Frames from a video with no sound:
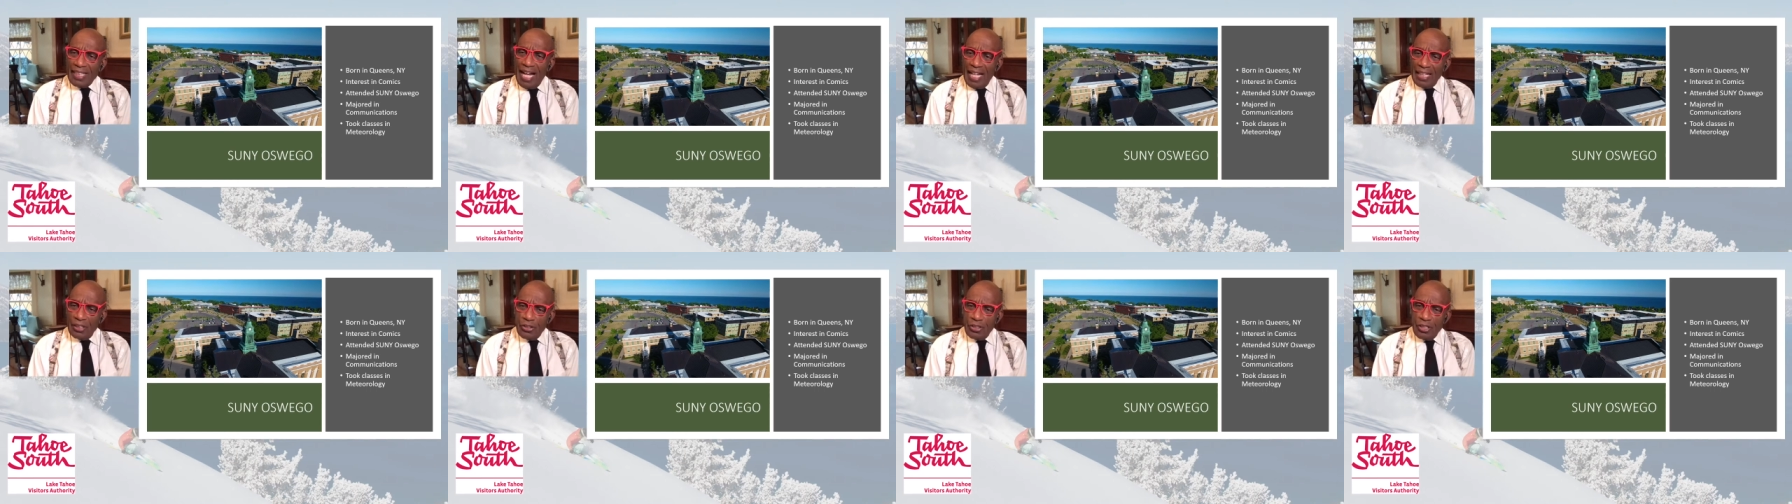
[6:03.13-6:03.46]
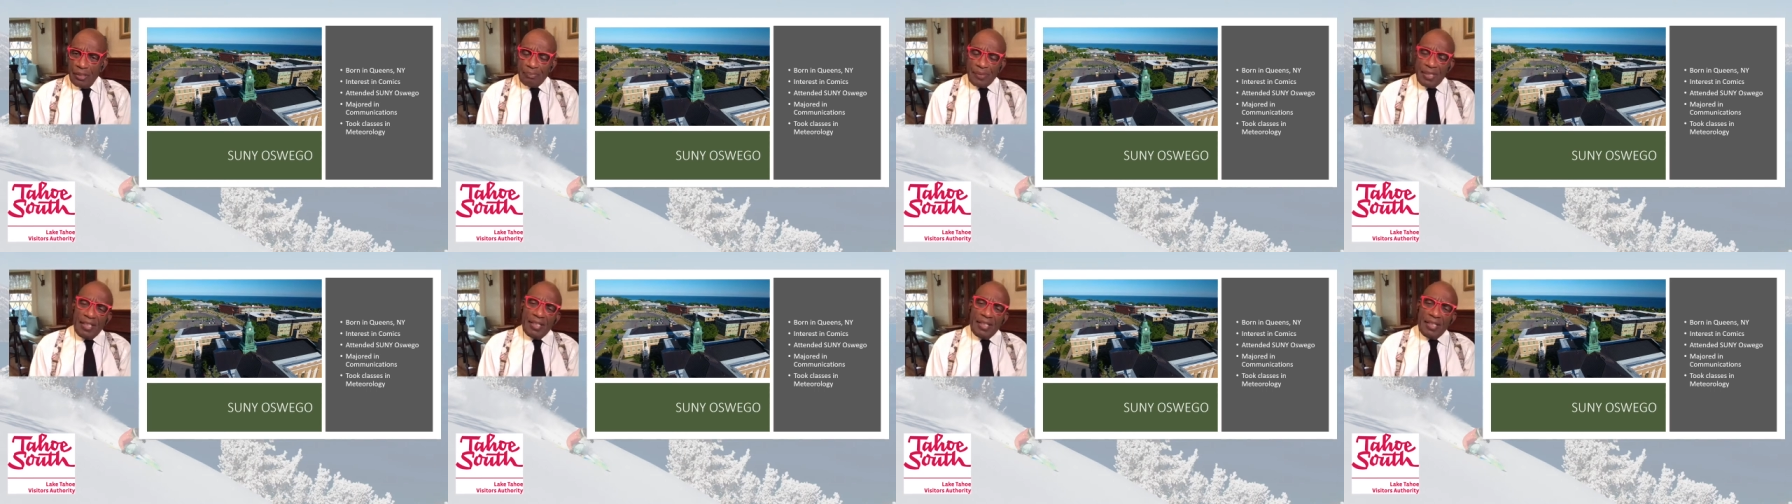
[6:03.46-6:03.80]

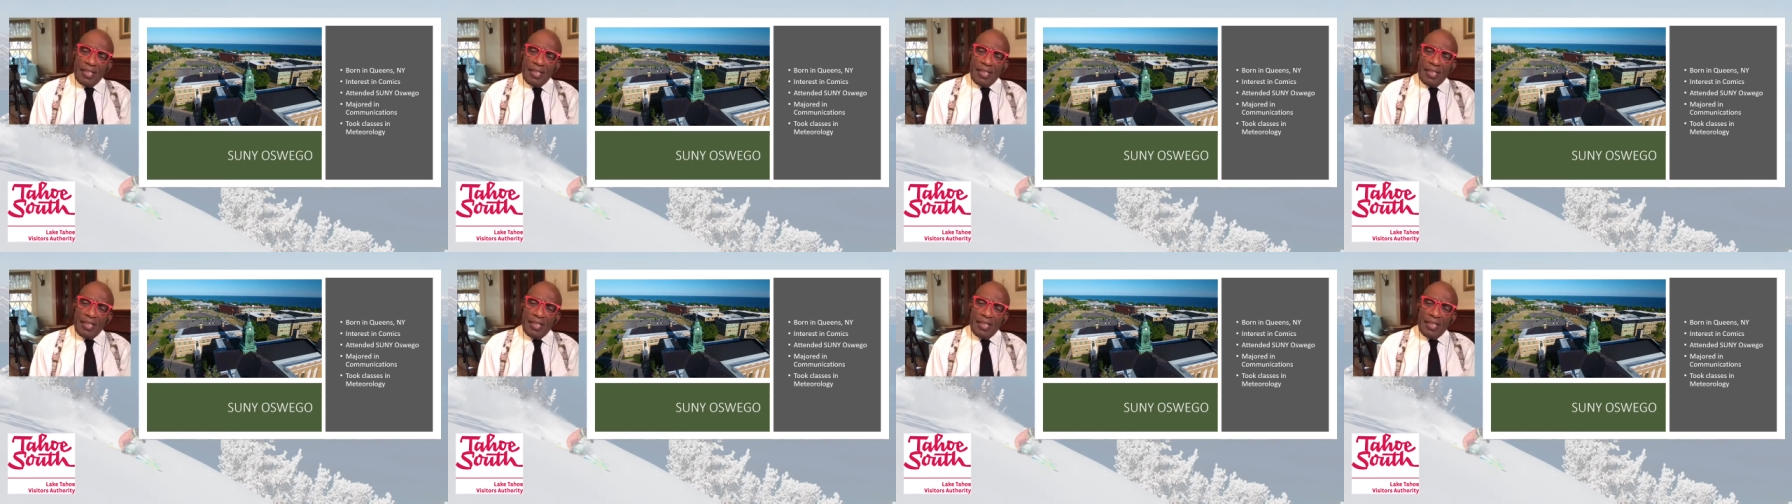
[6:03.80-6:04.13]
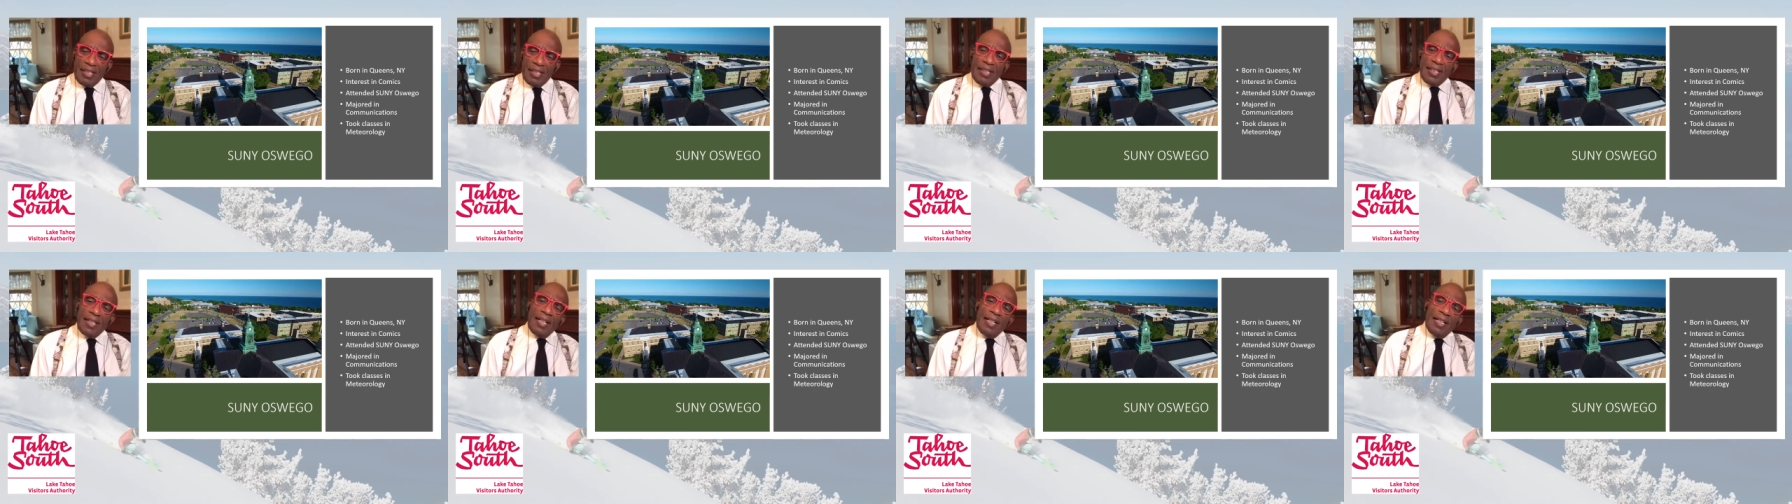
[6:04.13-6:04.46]
ecology.
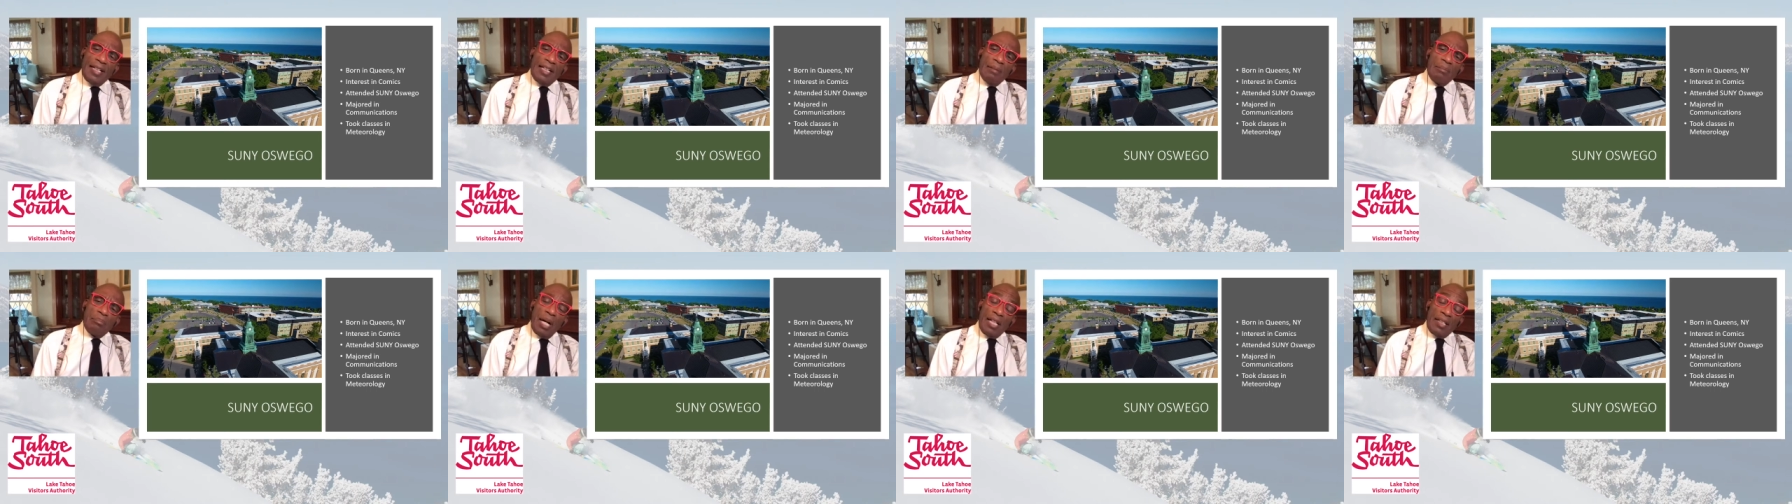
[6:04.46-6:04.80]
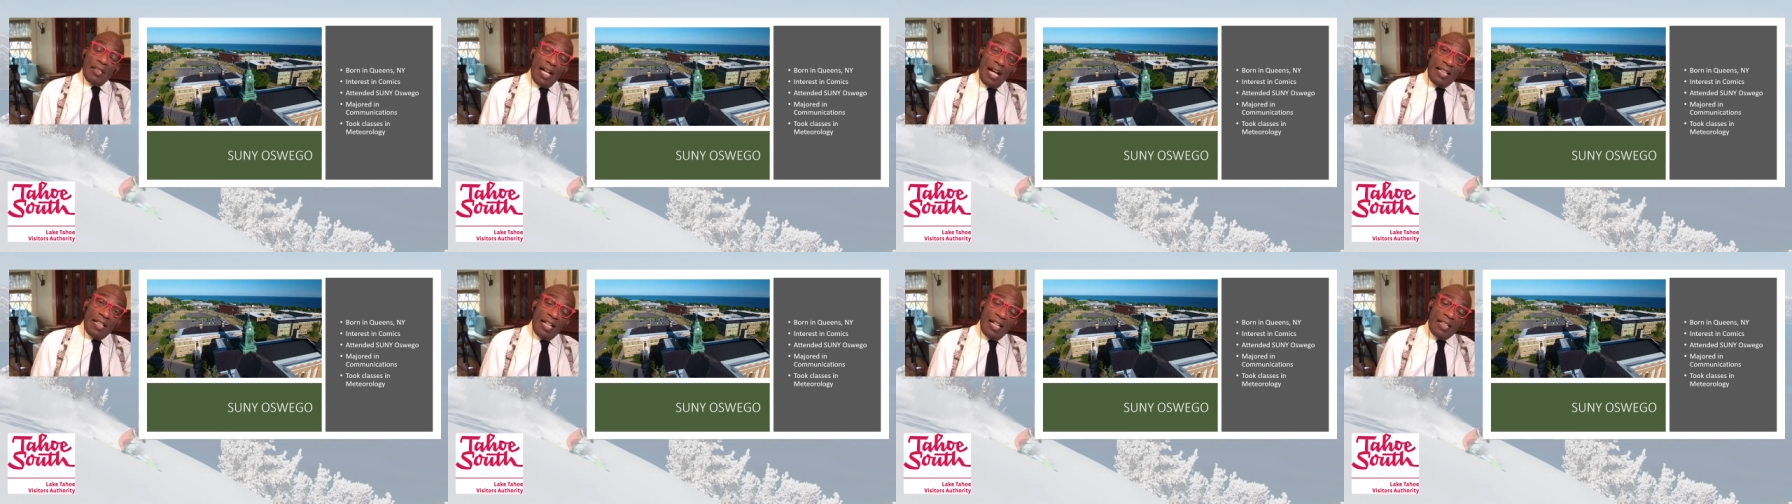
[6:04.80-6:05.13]
Uh,
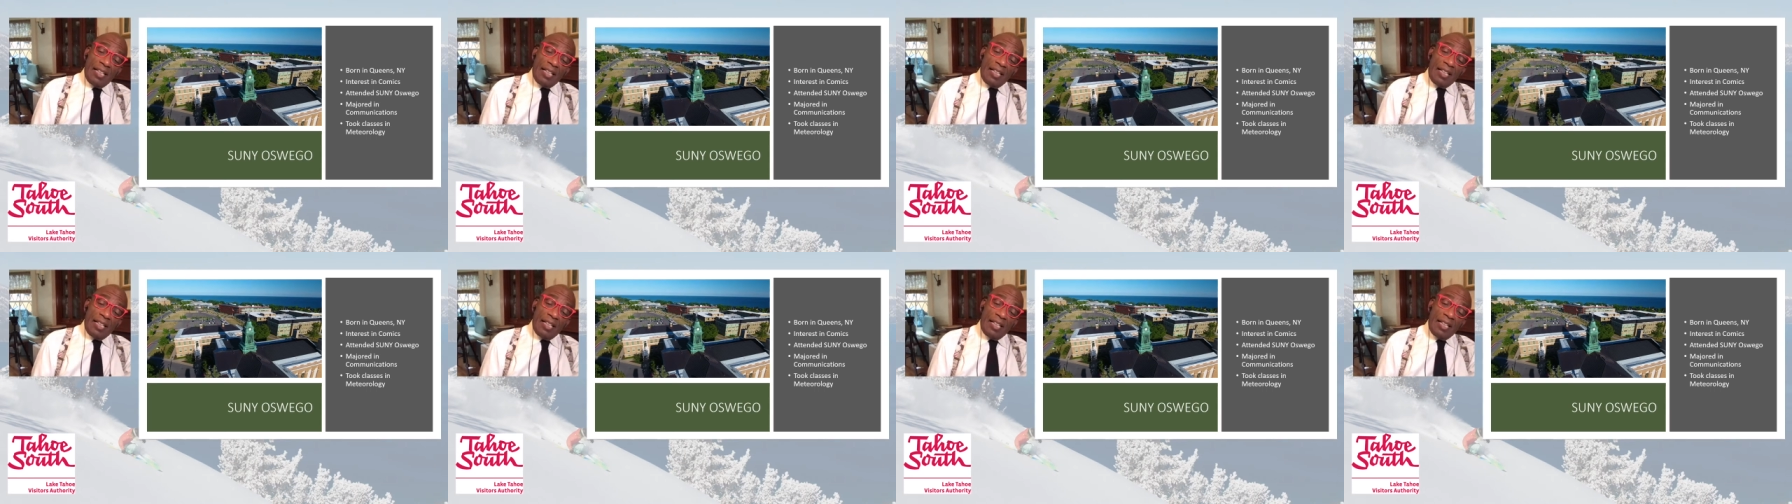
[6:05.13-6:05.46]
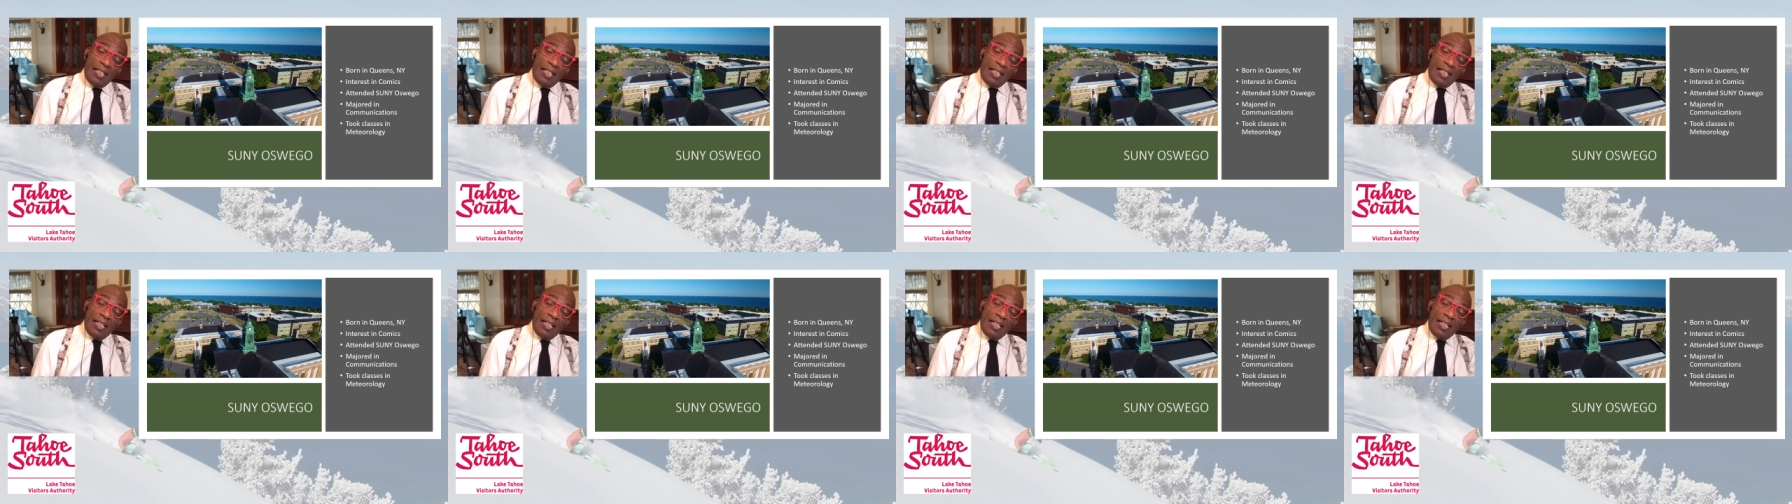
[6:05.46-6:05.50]
but I,